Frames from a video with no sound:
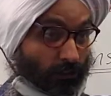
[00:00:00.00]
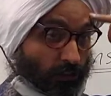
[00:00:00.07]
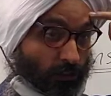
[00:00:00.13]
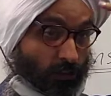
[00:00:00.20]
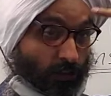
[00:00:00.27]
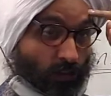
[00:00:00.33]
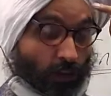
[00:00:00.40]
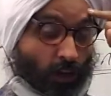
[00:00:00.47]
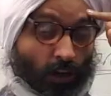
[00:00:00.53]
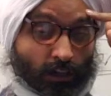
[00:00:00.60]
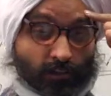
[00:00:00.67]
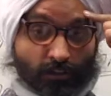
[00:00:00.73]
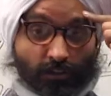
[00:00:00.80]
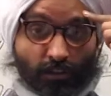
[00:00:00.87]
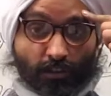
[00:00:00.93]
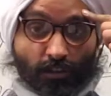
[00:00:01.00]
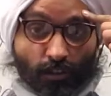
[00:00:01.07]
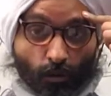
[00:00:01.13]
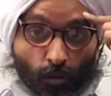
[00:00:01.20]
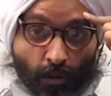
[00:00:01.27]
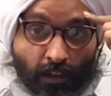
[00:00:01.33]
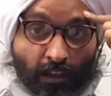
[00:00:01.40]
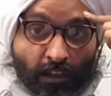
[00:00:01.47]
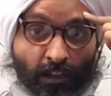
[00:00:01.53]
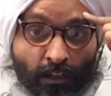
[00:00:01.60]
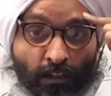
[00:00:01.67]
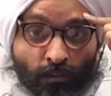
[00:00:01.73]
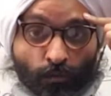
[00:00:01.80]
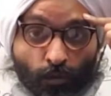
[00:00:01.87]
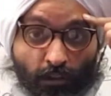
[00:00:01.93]
your conscious
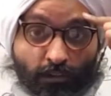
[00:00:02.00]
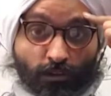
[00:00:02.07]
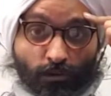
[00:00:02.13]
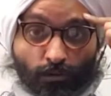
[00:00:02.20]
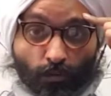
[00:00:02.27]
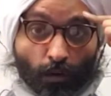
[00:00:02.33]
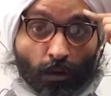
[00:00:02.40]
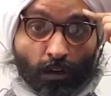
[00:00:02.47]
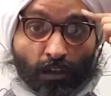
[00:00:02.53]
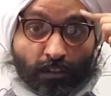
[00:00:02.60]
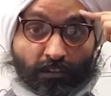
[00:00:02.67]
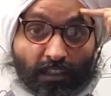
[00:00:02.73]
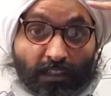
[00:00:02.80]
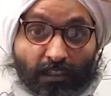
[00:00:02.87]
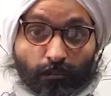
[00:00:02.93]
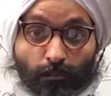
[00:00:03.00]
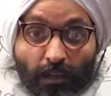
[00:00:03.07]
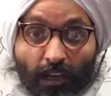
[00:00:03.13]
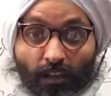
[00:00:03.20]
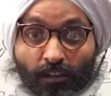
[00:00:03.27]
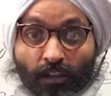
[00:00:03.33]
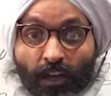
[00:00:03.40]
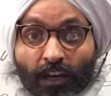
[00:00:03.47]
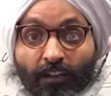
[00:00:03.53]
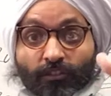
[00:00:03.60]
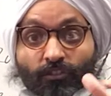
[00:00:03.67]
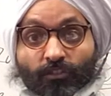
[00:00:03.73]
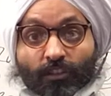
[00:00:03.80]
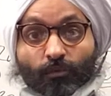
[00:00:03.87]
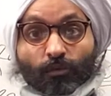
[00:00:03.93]
aware what you want, and it
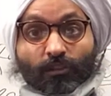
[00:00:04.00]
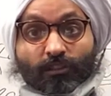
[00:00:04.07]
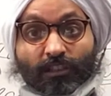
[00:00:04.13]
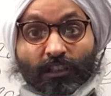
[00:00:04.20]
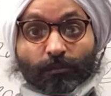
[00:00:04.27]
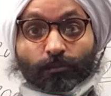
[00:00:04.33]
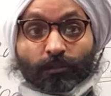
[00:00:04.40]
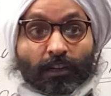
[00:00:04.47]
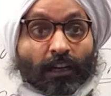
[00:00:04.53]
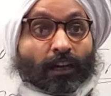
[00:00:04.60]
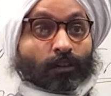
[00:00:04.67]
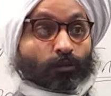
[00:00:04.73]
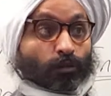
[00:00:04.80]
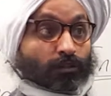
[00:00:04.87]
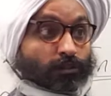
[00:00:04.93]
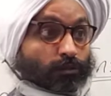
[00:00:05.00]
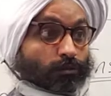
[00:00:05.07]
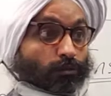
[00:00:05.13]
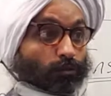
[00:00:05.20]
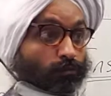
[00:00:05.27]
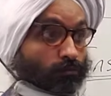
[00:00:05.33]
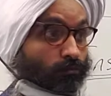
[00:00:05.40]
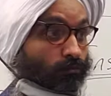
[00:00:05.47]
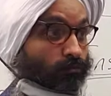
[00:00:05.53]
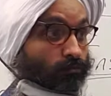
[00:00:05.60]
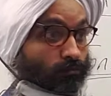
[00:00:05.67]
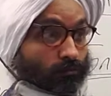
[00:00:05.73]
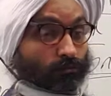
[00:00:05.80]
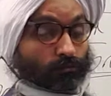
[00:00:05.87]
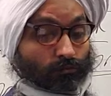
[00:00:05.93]
aligns it with deep down what you
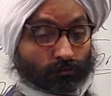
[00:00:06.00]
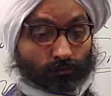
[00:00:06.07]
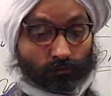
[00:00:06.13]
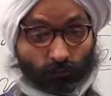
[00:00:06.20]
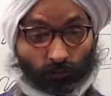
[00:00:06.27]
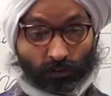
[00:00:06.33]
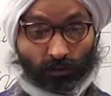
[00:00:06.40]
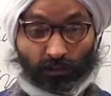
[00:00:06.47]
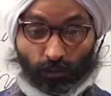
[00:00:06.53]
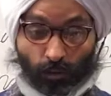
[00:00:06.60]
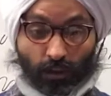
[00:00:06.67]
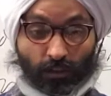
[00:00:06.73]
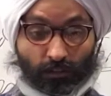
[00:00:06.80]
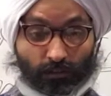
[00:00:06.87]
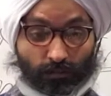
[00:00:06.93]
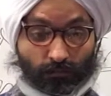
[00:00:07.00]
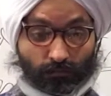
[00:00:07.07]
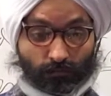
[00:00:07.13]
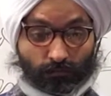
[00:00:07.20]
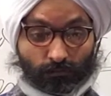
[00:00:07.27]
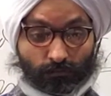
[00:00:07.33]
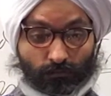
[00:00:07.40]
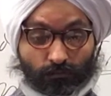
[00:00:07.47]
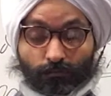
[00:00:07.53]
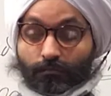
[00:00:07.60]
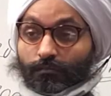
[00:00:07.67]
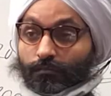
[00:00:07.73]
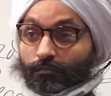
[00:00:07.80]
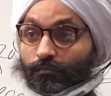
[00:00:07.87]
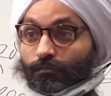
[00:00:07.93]
really want.
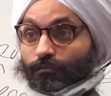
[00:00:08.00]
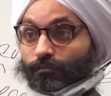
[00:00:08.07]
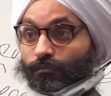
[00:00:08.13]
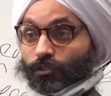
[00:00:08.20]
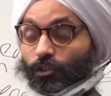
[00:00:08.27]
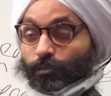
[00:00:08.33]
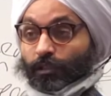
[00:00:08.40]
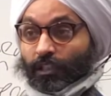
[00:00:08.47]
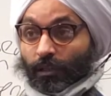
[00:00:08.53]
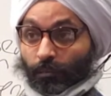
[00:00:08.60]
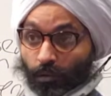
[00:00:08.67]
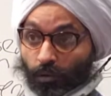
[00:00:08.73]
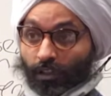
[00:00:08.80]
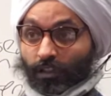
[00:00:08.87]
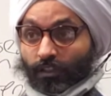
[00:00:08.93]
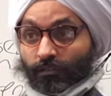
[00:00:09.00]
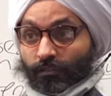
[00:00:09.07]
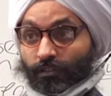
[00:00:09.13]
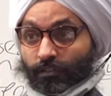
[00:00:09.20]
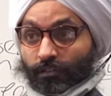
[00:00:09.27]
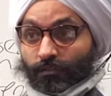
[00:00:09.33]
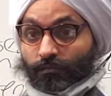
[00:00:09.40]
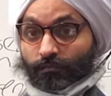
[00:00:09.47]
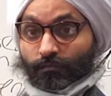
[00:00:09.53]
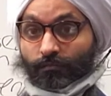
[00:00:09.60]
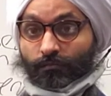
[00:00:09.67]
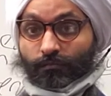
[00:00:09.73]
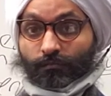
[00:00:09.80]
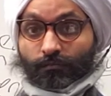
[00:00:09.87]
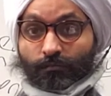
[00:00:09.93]
You become aware of it.
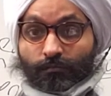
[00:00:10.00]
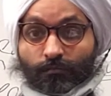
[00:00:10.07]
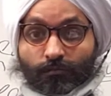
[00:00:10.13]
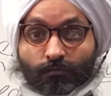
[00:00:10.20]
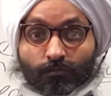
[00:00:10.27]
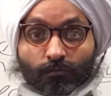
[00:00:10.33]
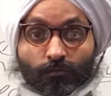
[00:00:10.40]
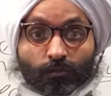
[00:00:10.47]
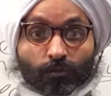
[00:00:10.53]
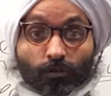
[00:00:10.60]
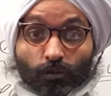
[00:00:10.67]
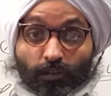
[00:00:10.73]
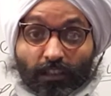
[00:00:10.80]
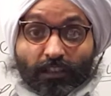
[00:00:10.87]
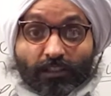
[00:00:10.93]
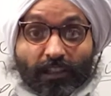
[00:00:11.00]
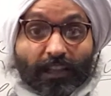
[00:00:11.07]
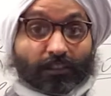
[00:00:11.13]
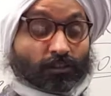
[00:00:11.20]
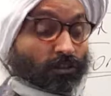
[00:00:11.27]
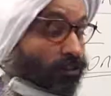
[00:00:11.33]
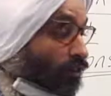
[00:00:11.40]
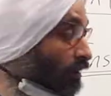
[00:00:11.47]
So this lecture